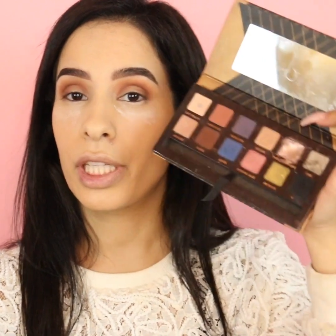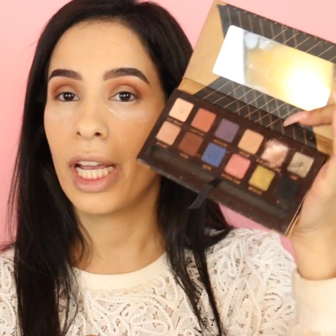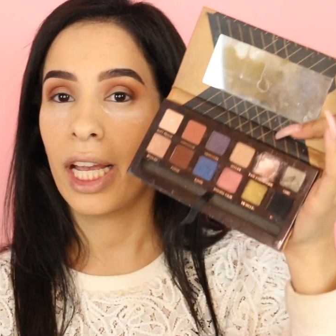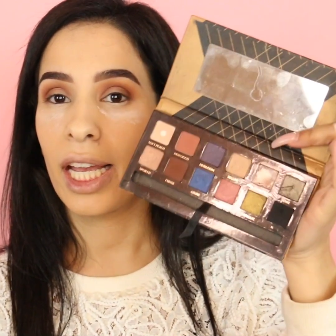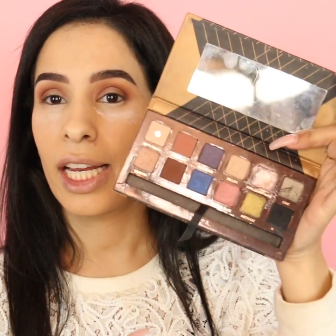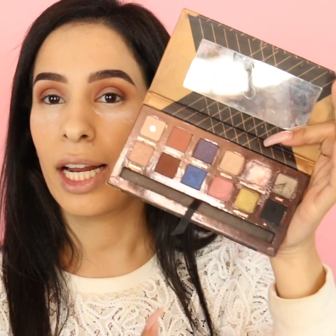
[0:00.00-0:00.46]

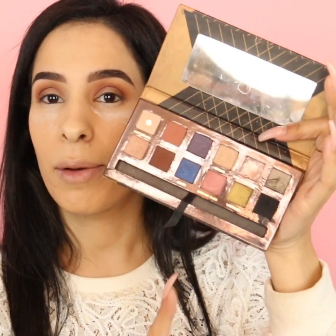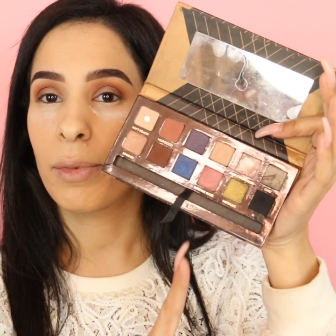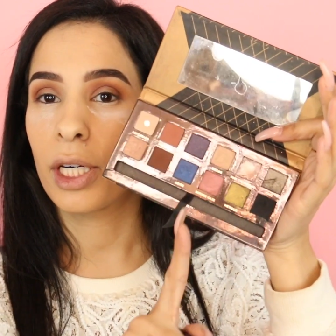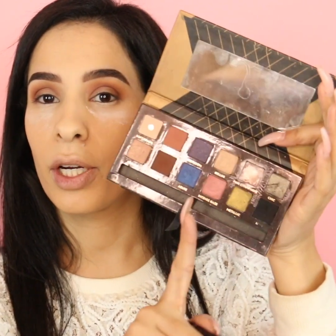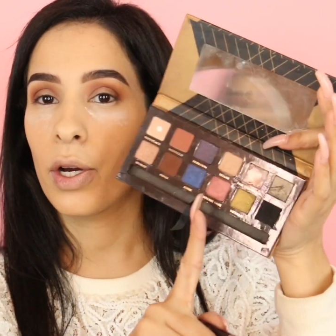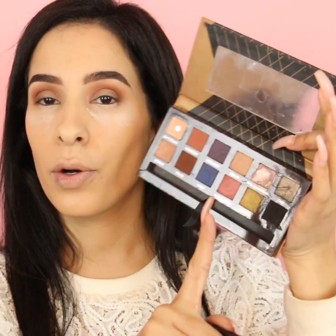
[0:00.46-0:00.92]
then
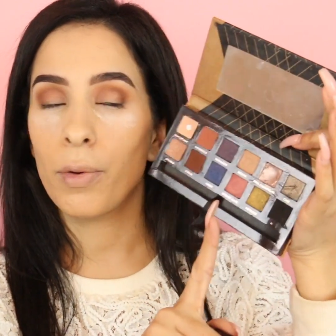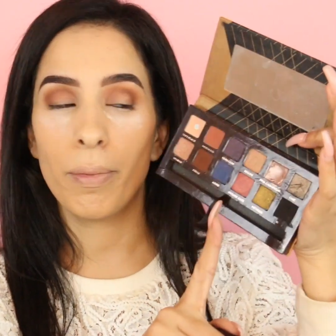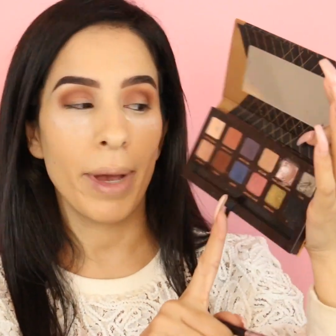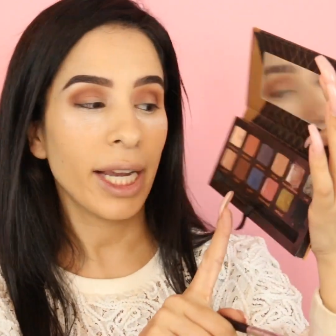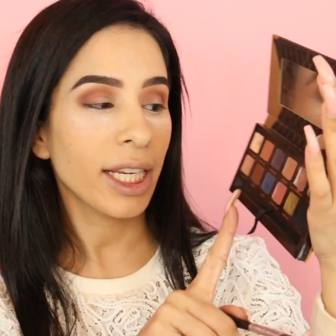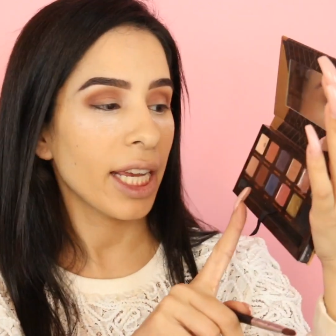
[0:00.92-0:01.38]
I'm gonna go
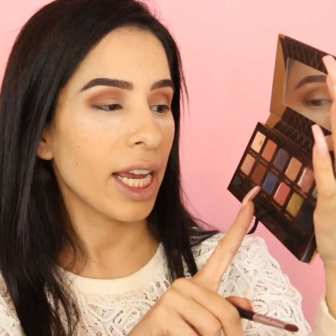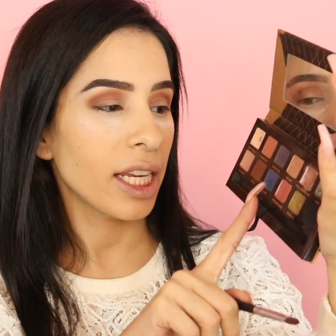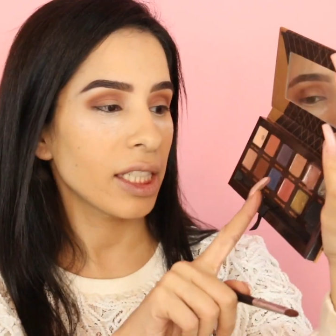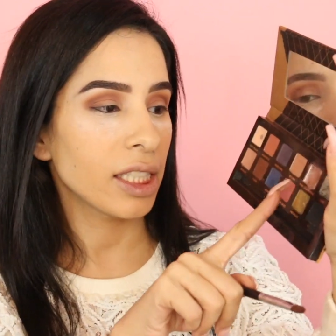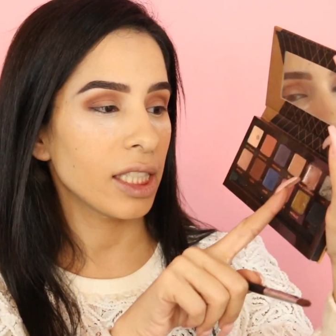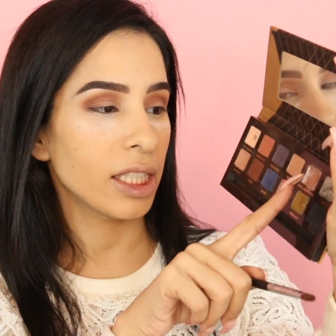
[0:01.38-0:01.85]
back
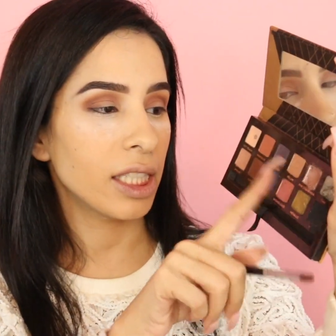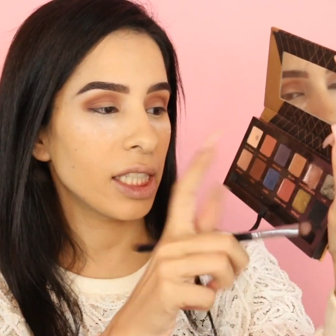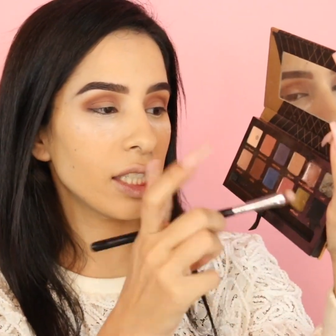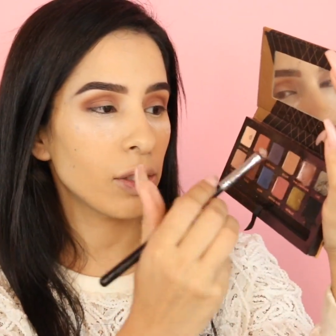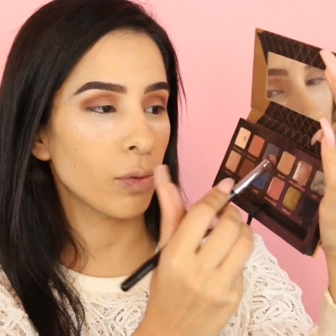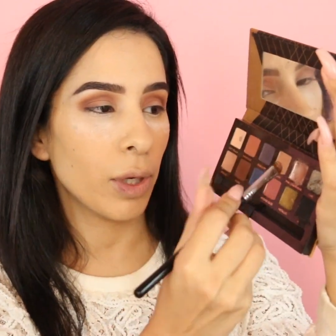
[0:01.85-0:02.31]
again to
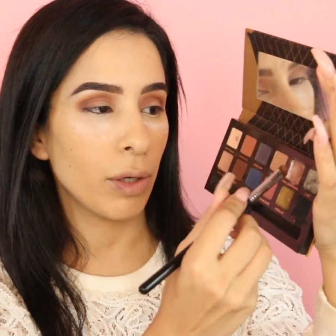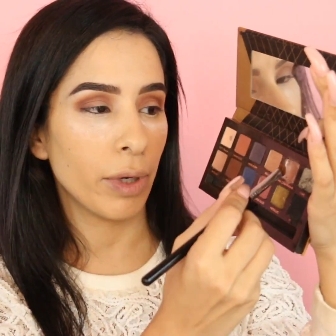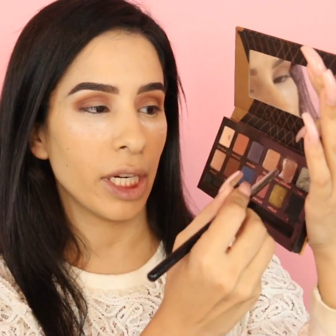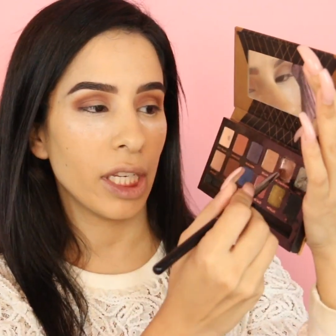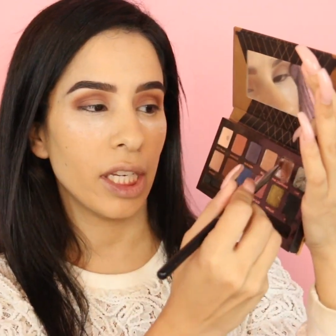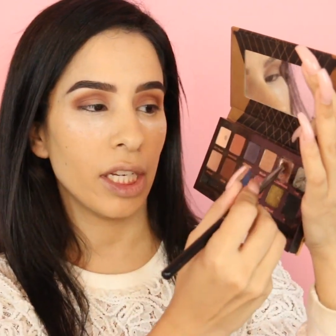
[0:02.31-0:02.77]
this one
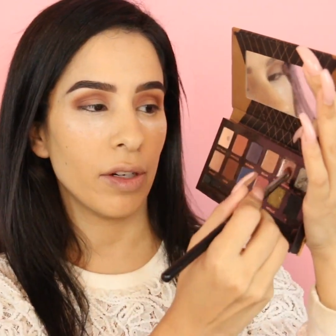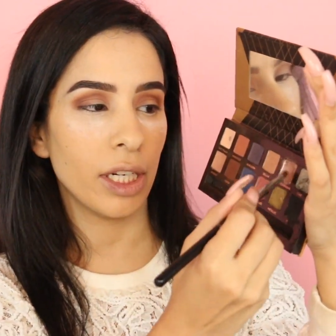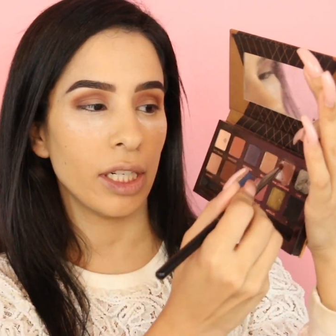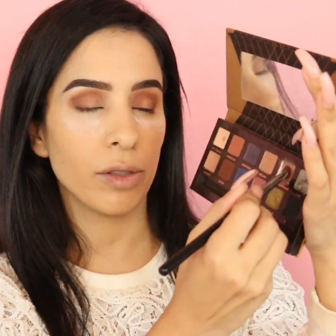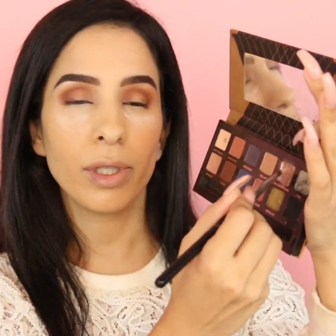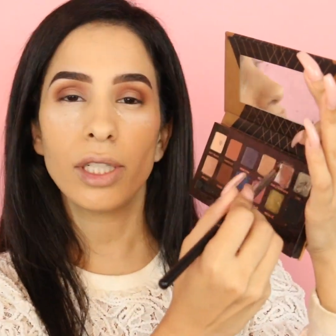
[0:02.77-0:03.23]
right here,
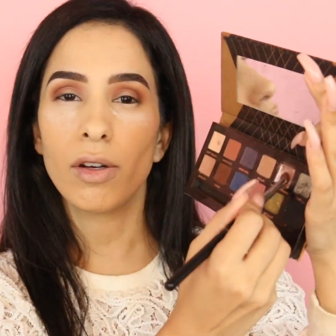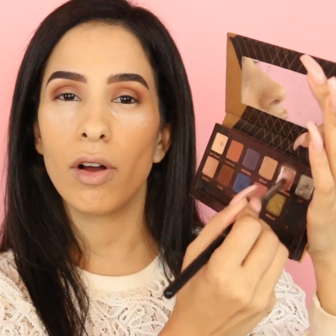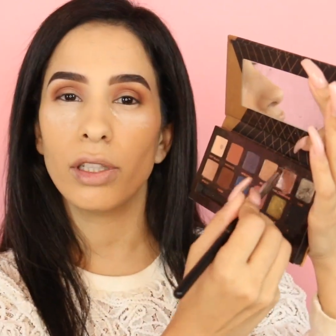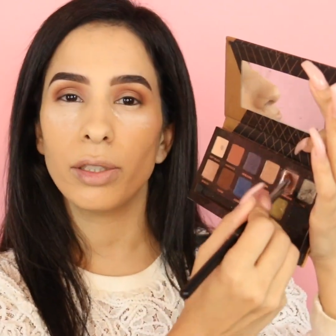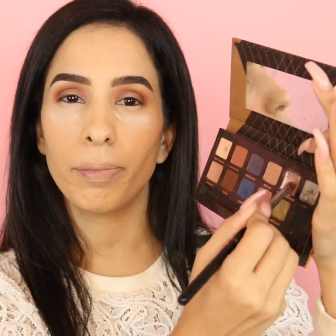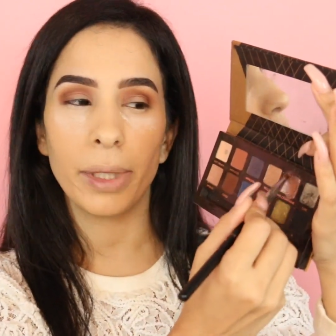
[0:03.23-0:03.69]
and this one
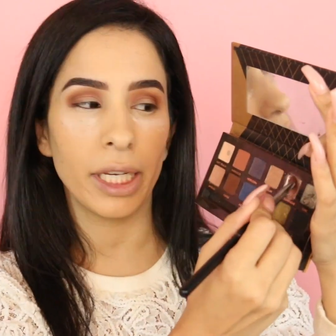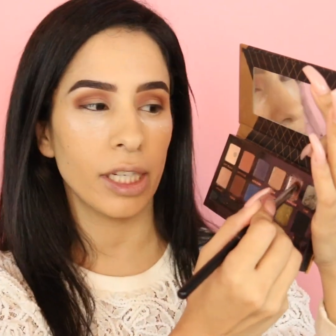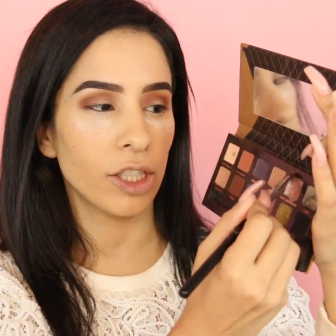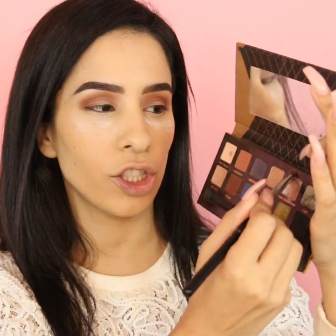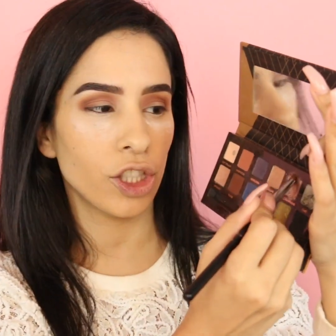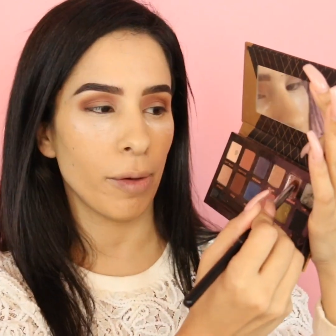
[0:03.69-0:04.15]
called
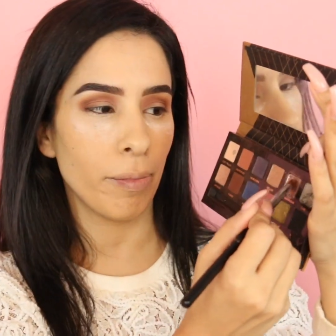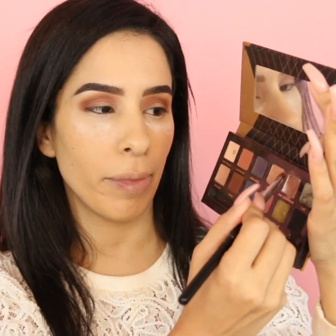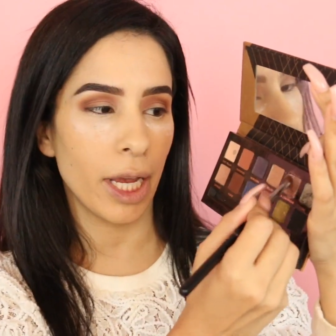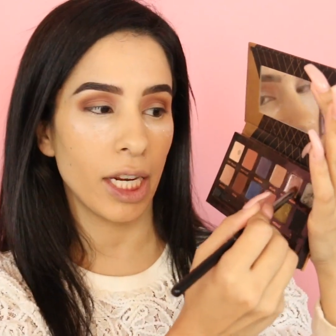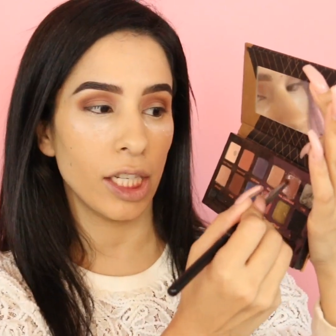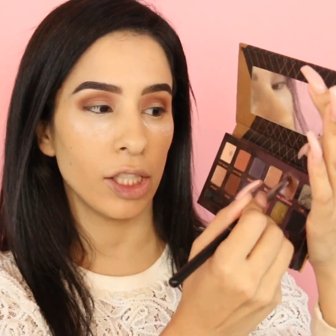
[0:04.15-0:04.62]
Pink
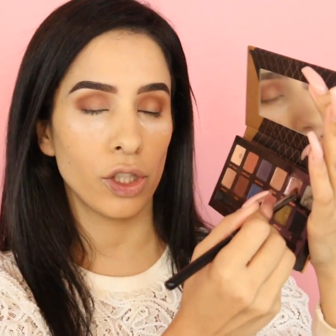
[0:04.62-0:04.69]
Champagne.